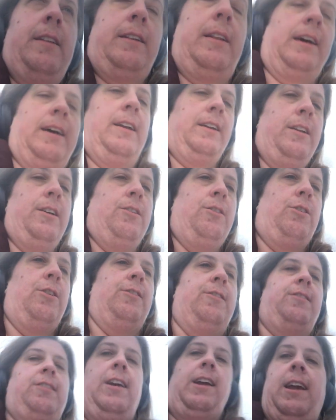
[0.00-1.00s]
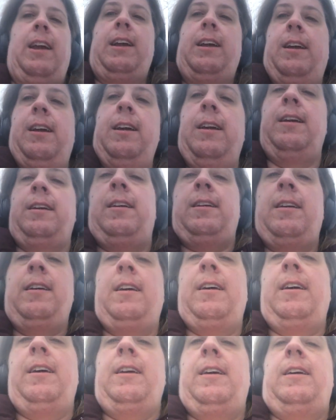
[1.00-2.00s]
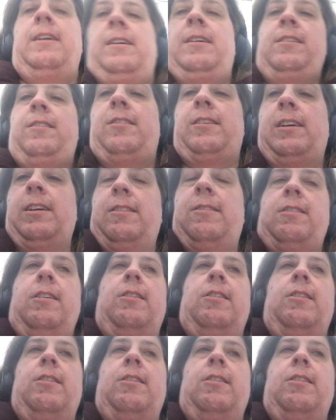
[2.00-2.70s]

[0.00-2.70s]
that you can take to get